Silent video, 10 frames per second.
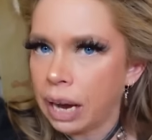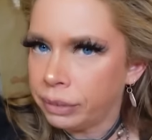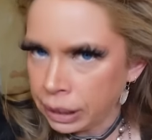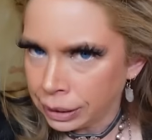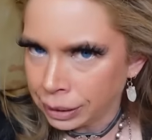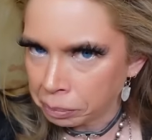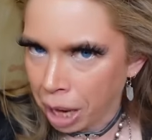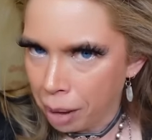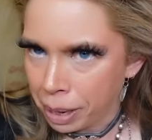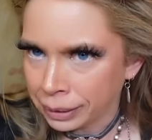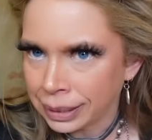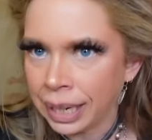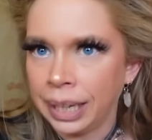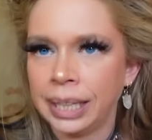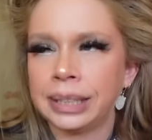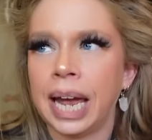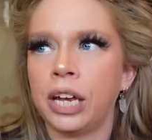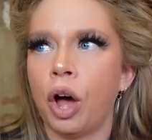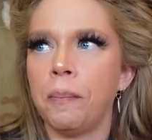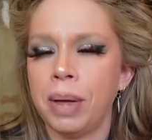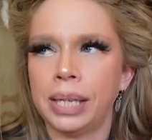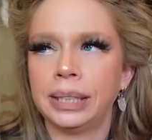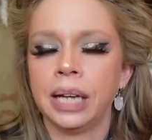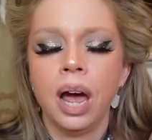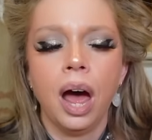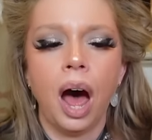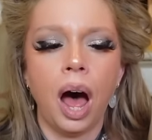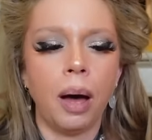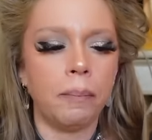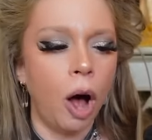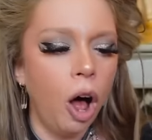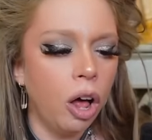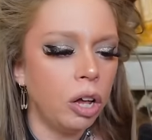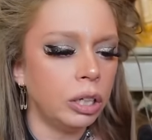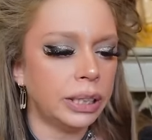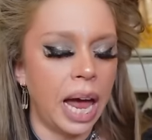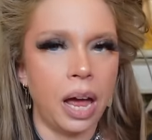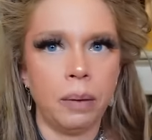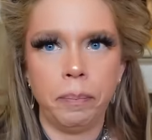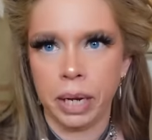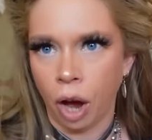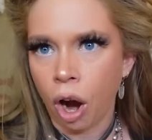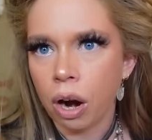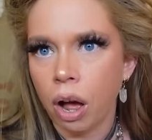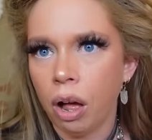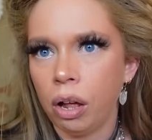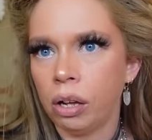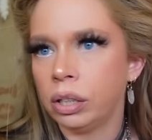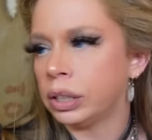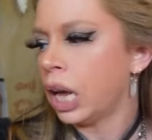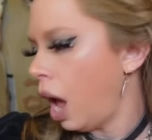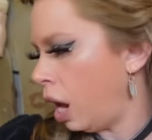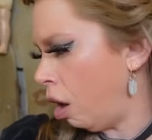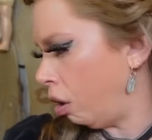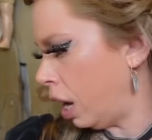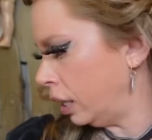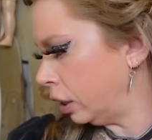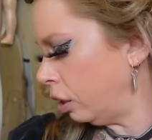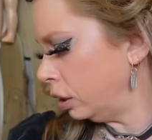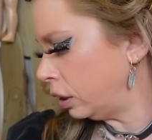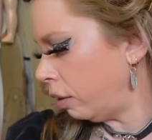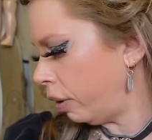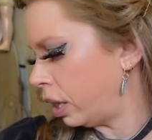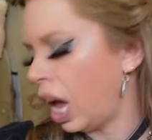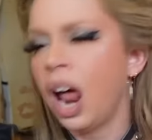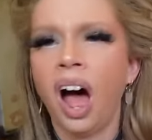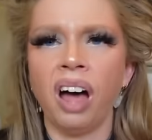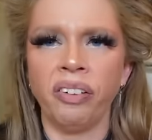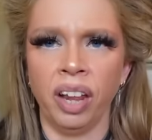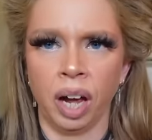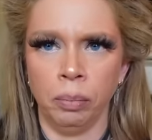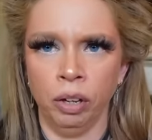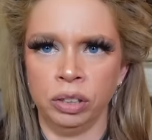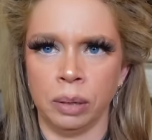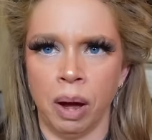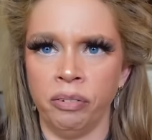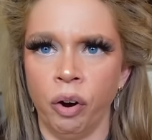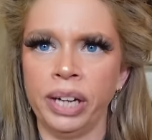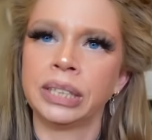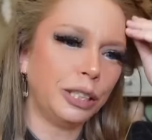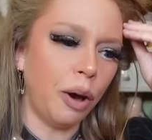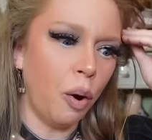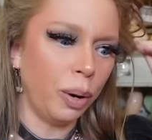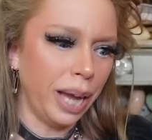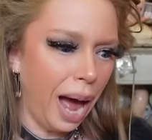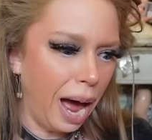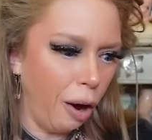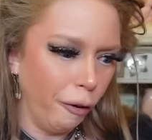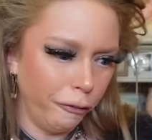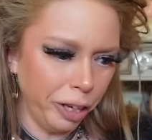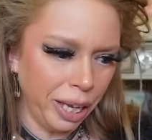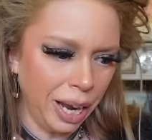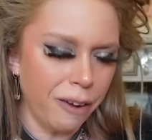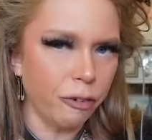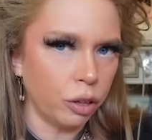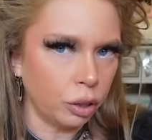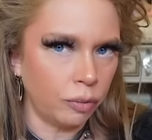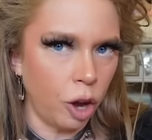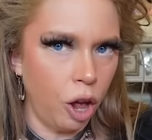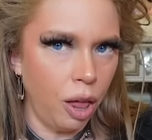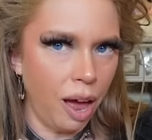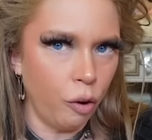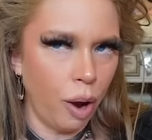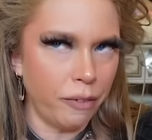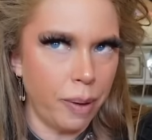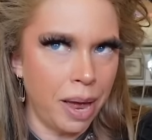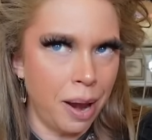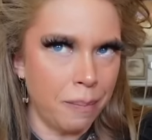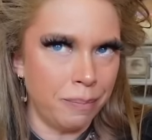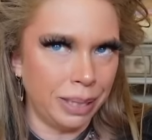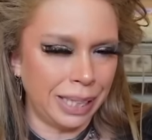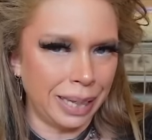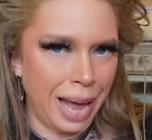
seen some comments lately saying y'all miss hauls and PR hauls and all kinds of good stuff like that. I feel like I'm losing my voice. So yeah, hopefully for those of y'all who have been missing